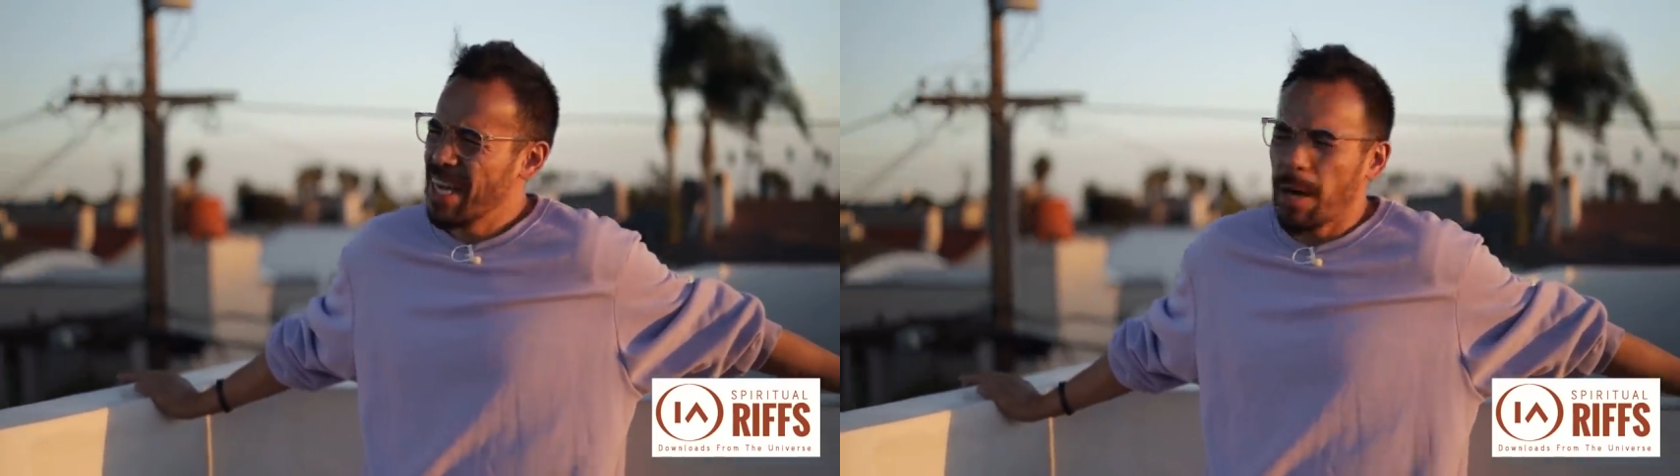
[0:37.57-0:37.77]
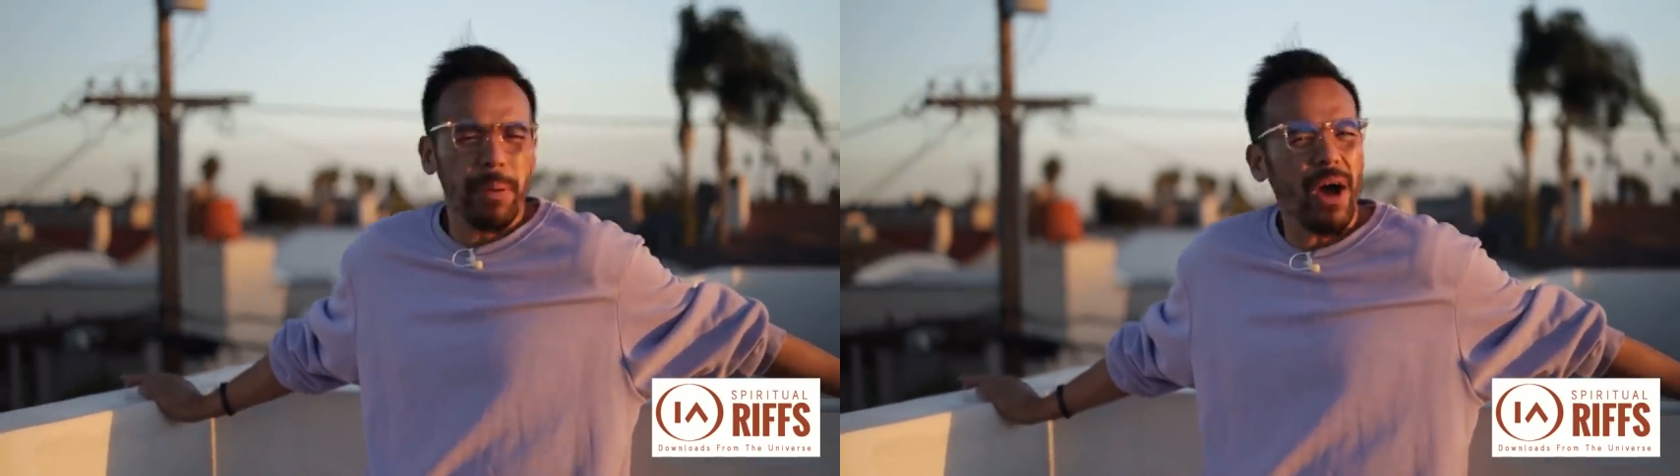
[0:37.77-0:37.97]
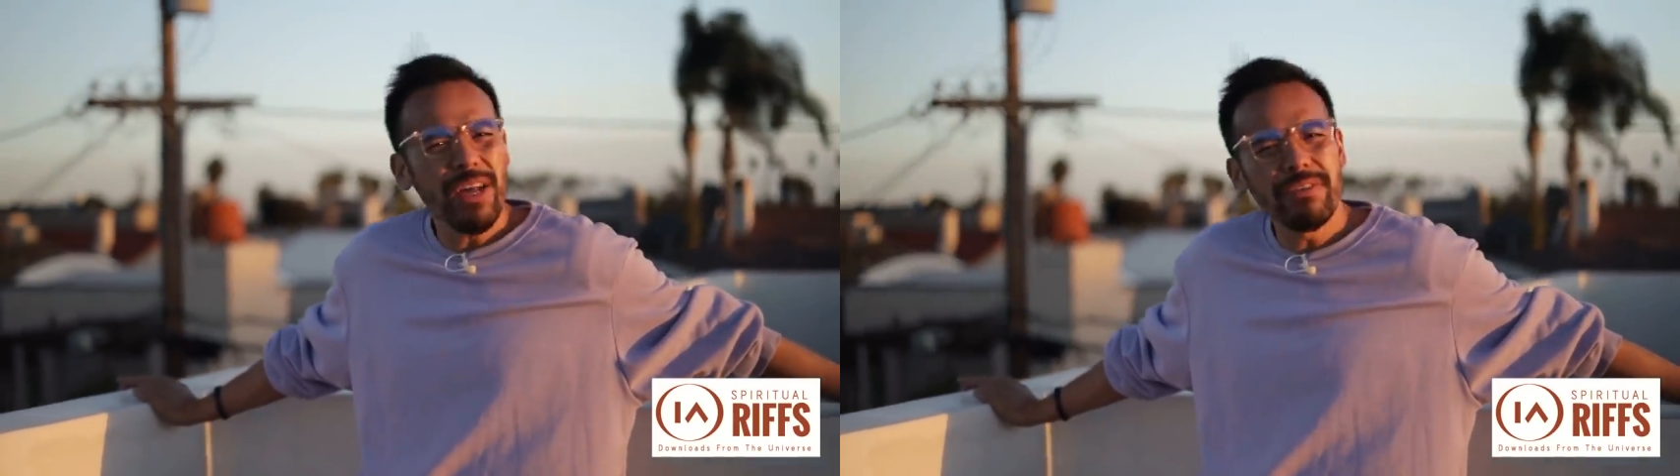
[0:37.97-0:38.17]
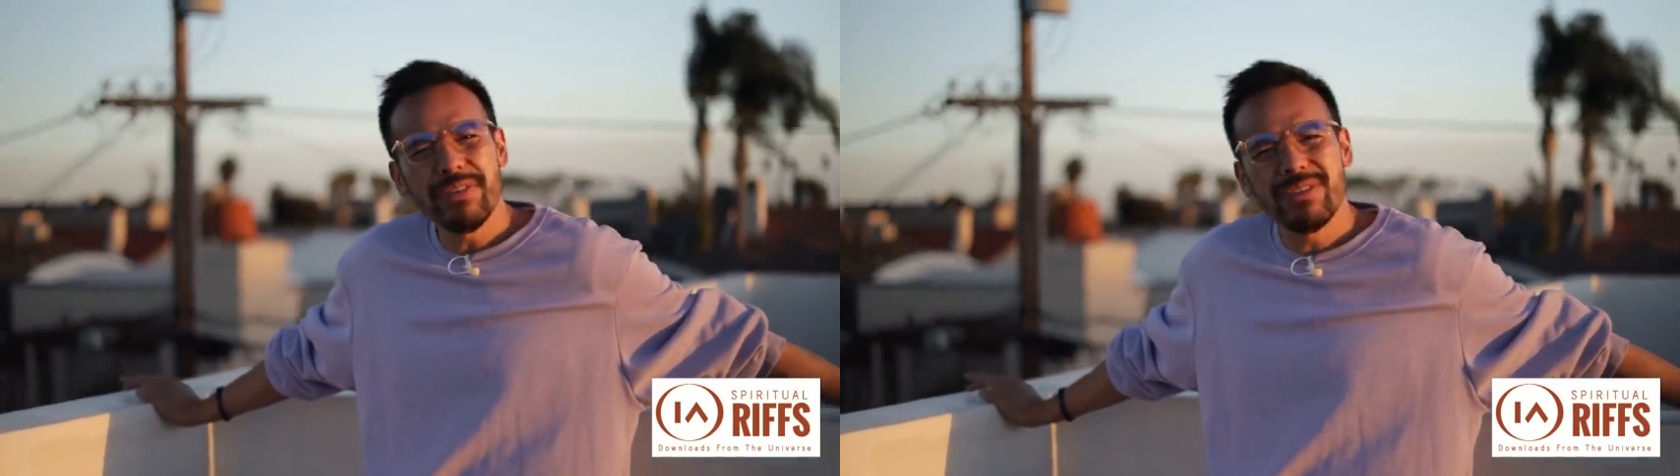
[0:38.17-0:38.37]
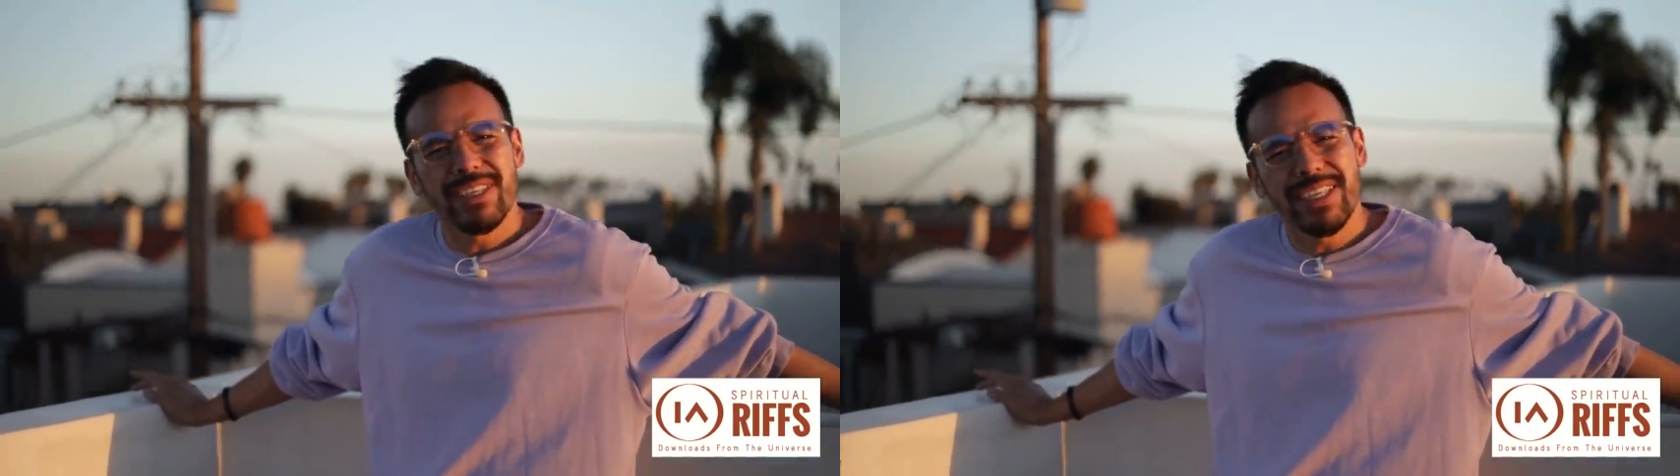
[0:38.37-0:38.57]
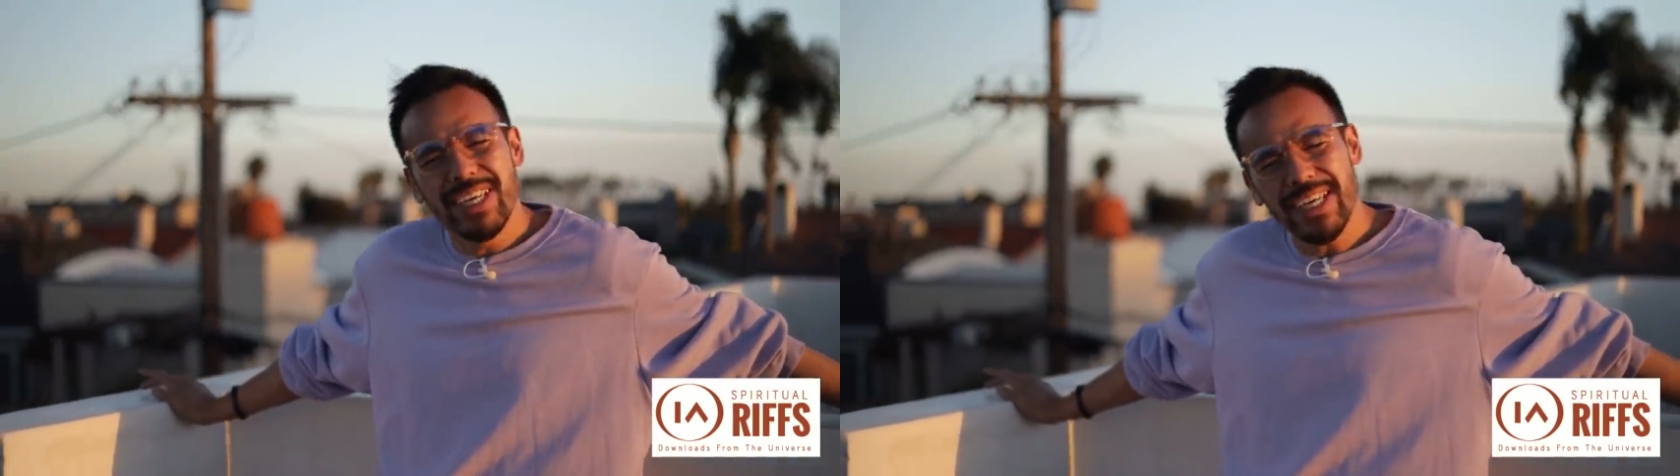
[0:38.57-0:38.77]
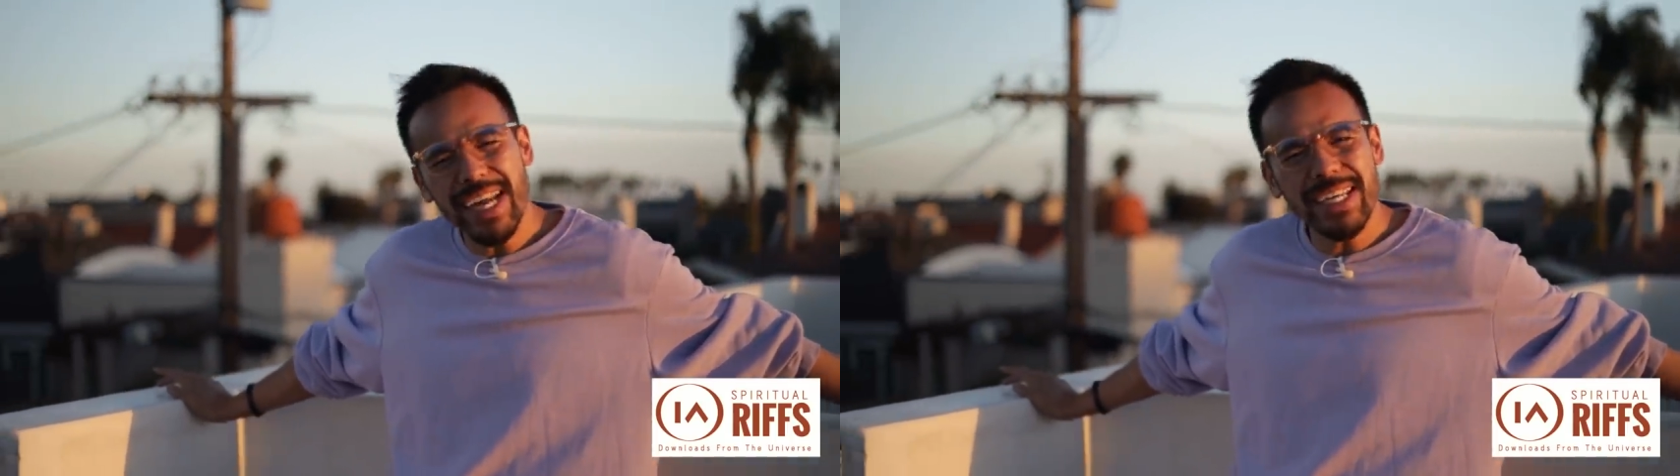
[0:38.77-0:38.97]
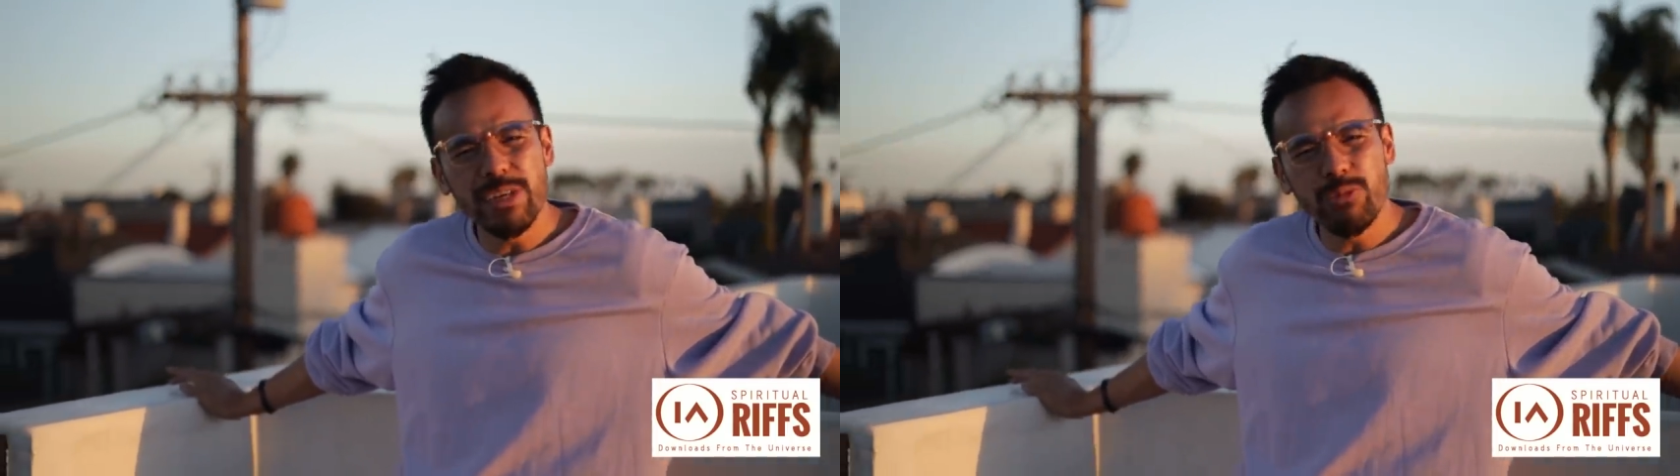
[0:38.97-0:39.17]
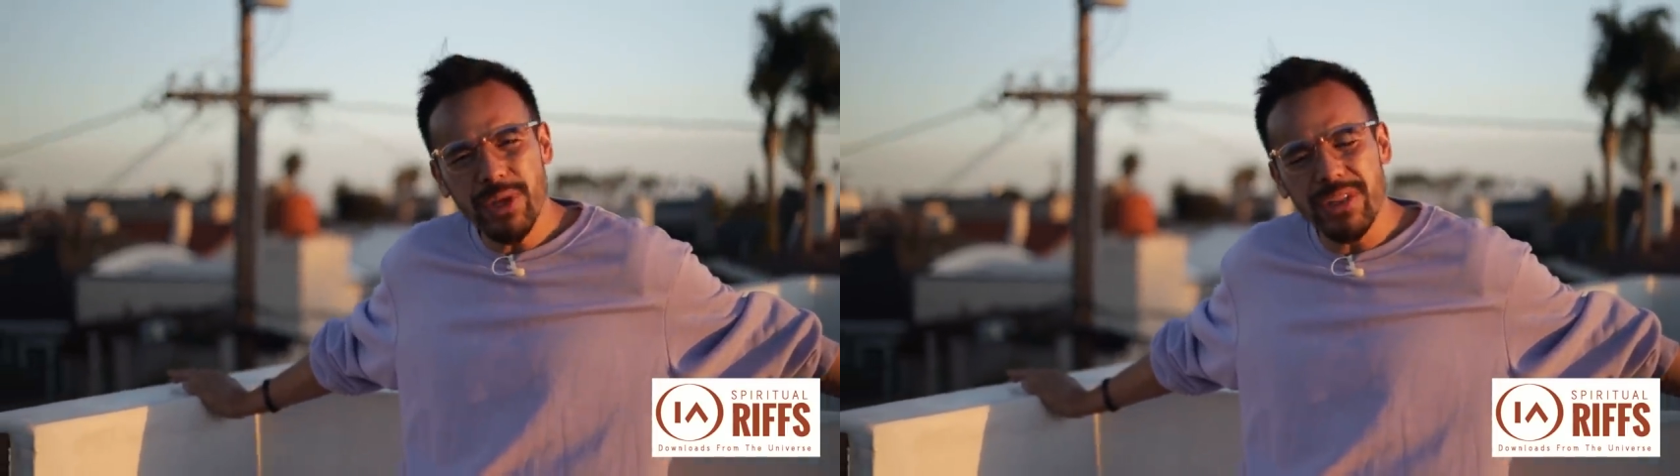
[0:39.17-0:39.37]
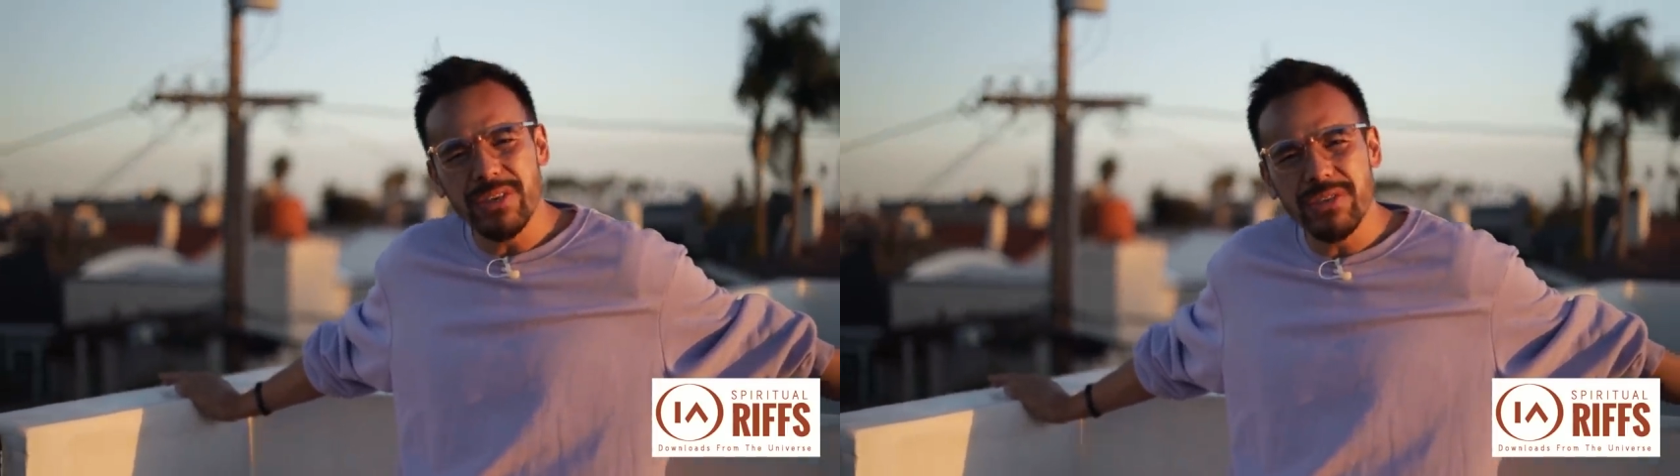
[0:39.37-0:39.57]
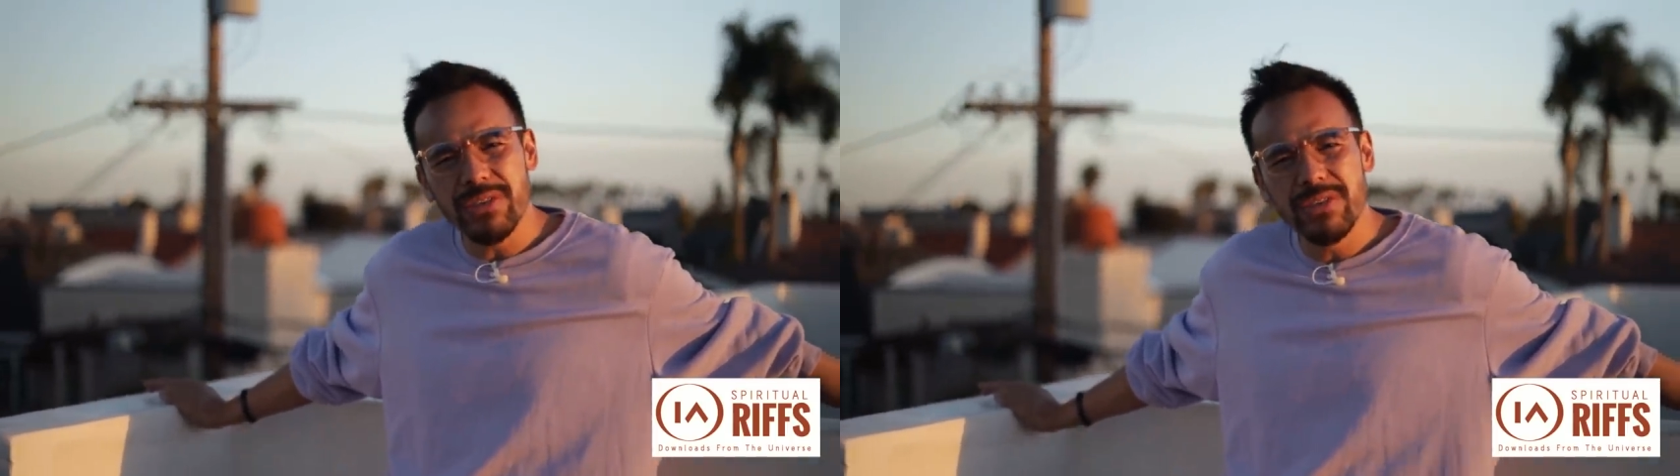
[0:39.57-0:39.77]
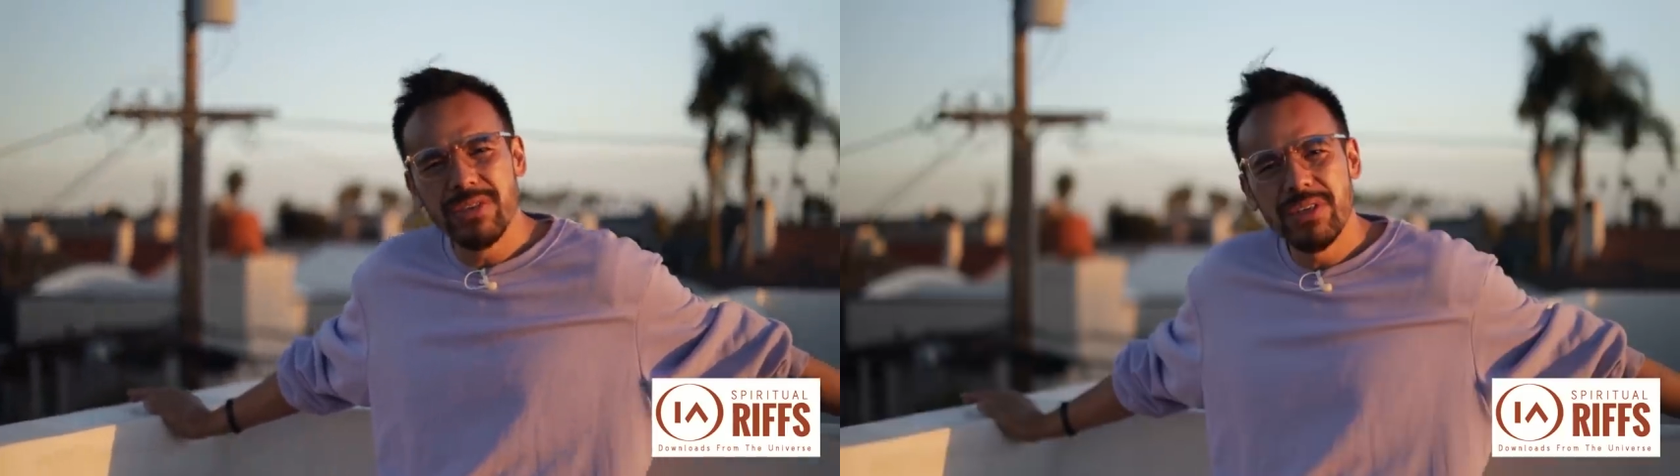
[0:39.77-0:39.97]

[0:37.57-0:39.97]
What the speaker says: a part of us and connected with us.